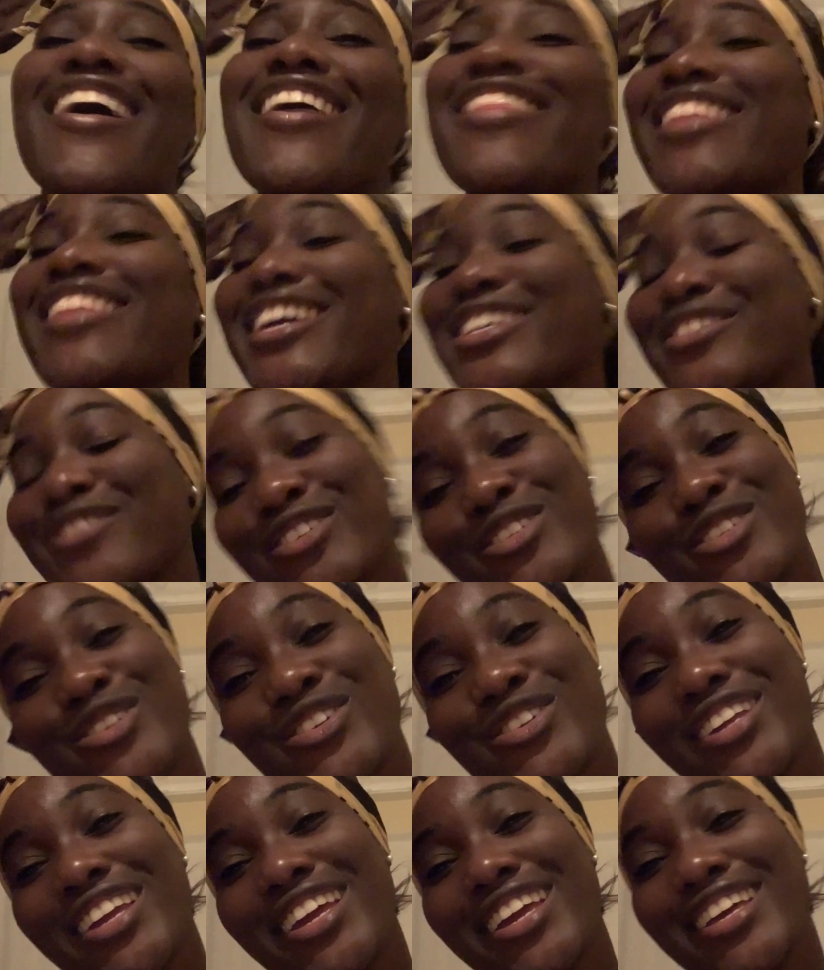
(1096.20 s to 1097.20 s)
thanks for
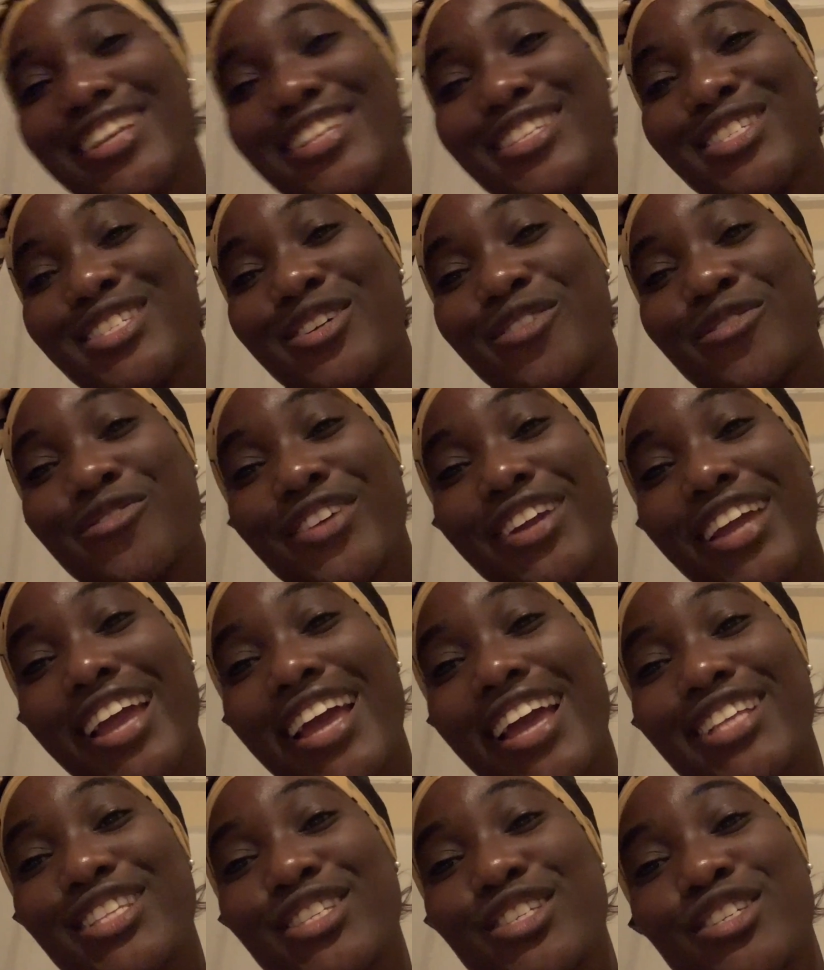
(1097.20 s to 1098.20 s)
tuning in. Don't
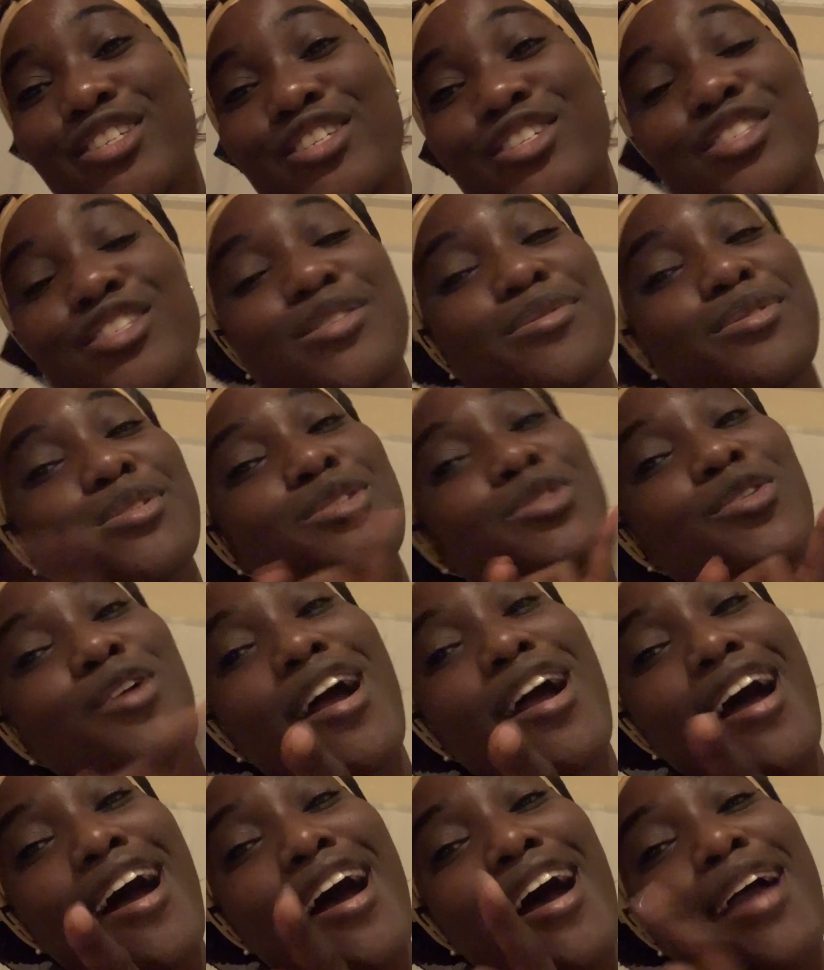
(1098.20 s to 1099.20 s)
forget to
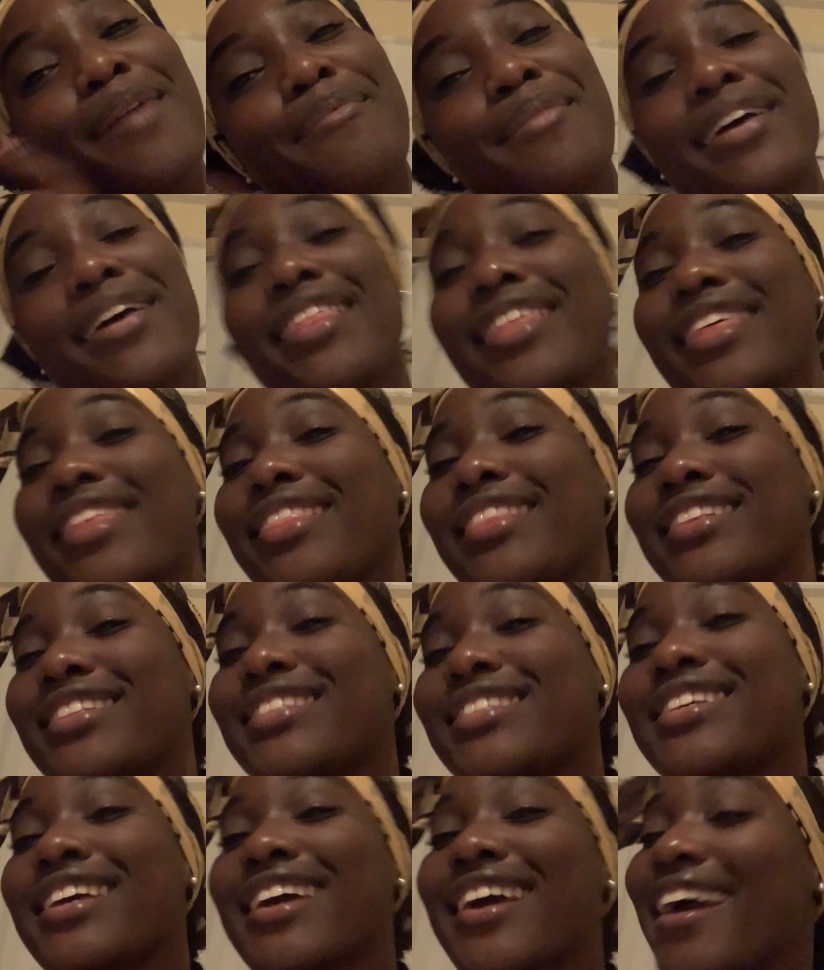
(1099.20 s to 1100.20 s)
subscribe. And
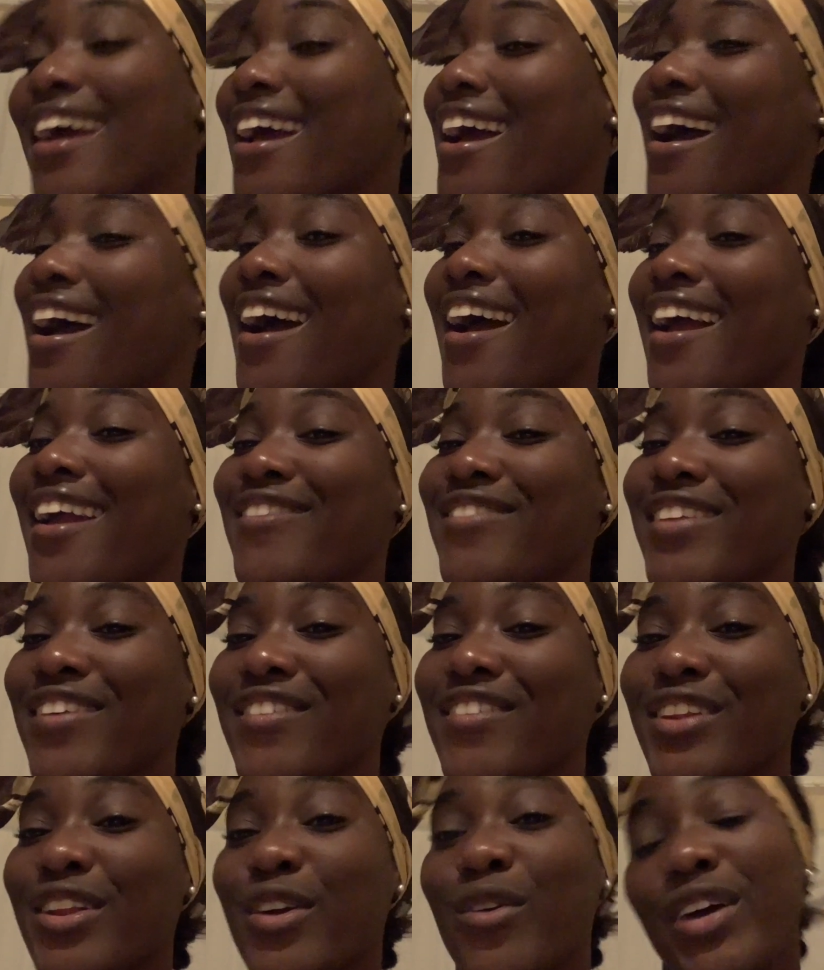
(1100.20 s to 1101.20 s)
if you have
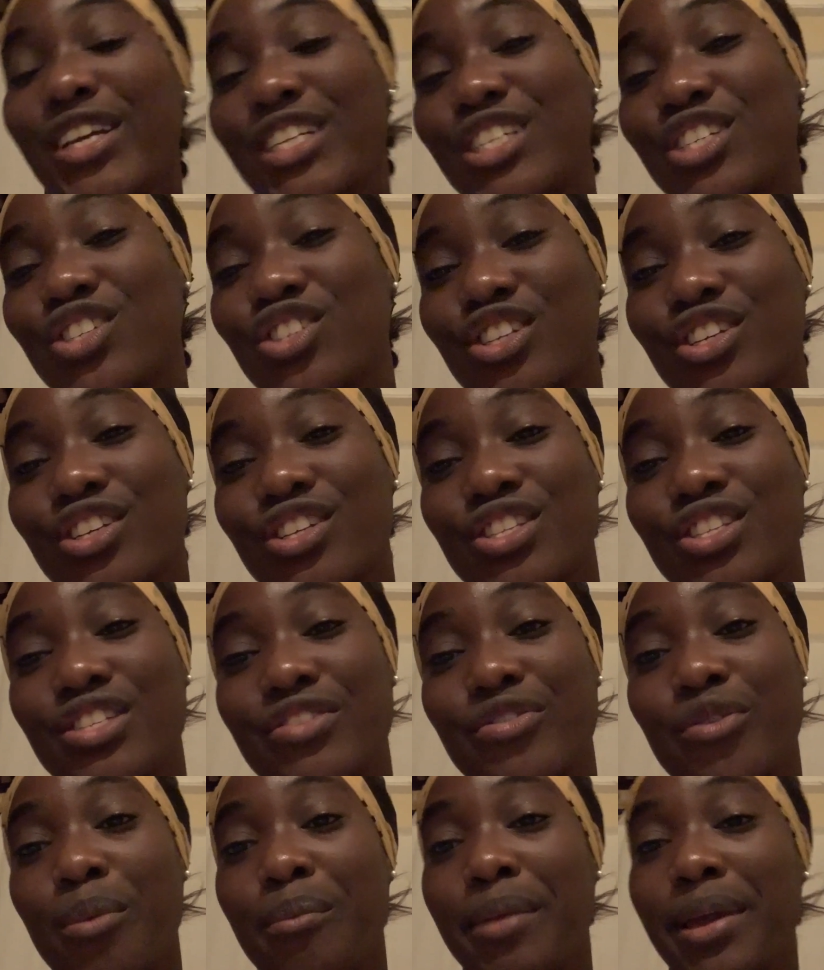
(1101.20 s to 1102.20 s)
any questions
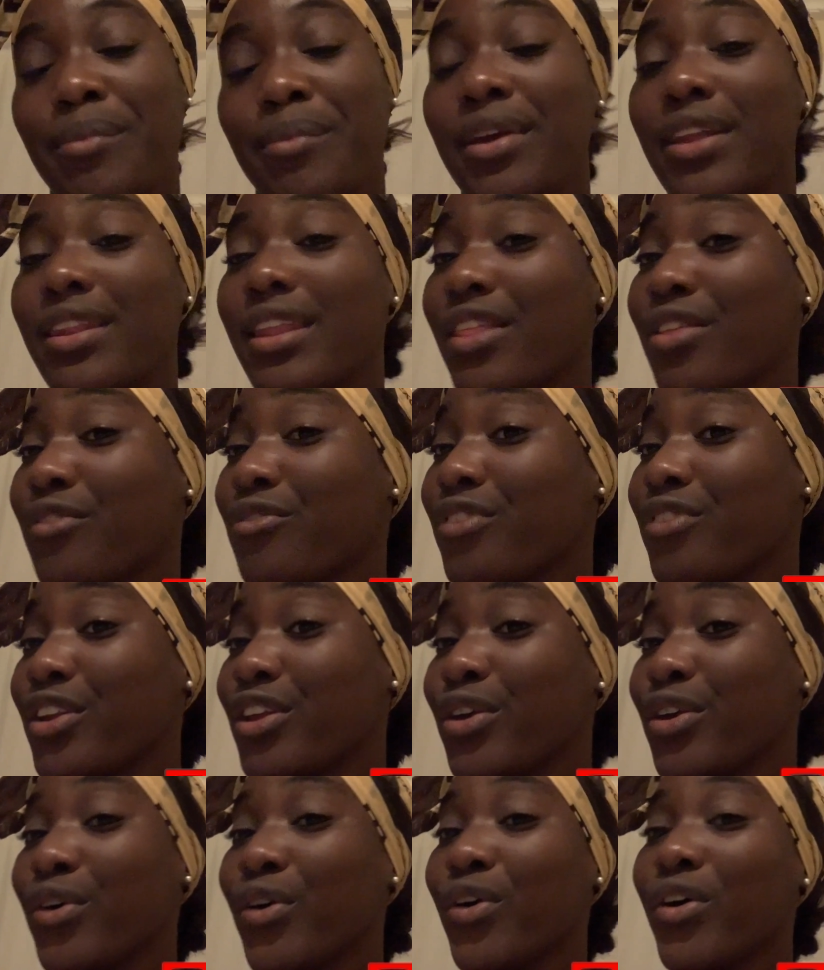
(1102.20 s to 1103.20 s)
for make me another
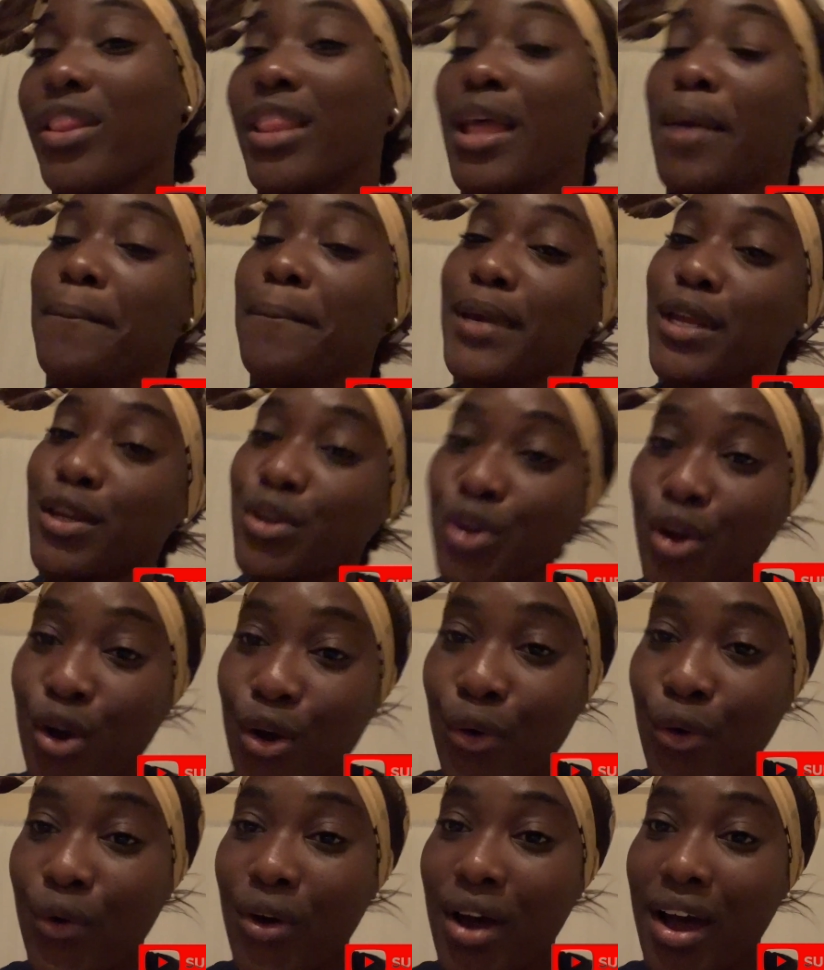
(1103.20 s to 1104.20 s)
video, let me
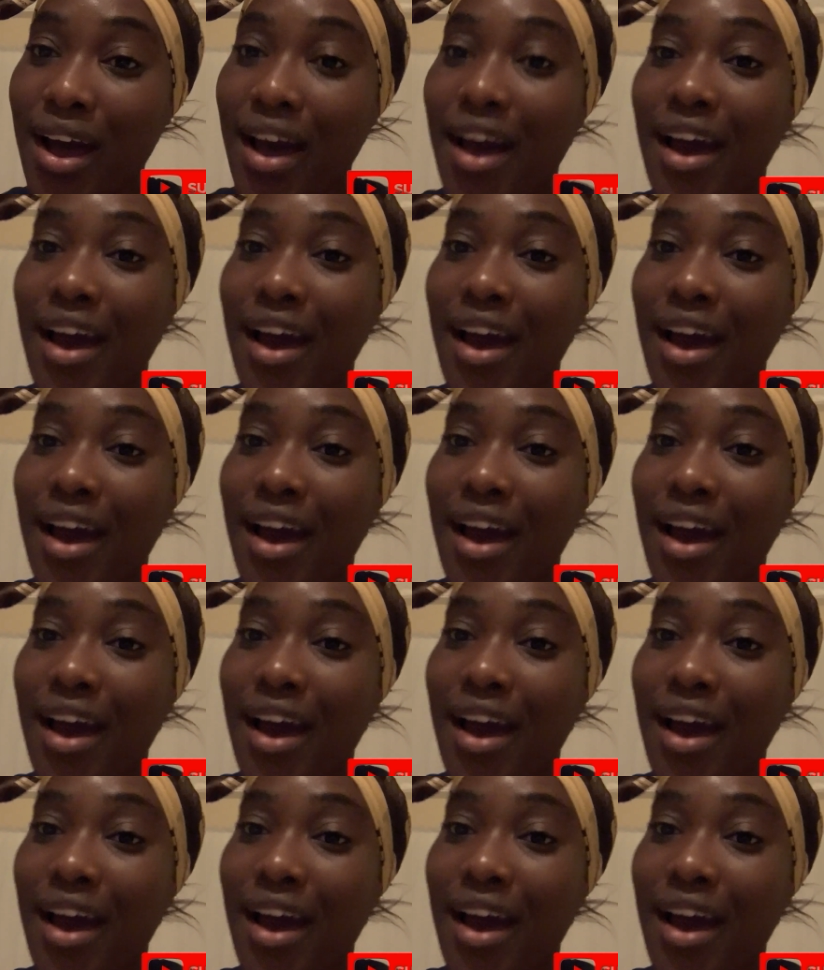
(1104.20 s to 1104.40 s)
know.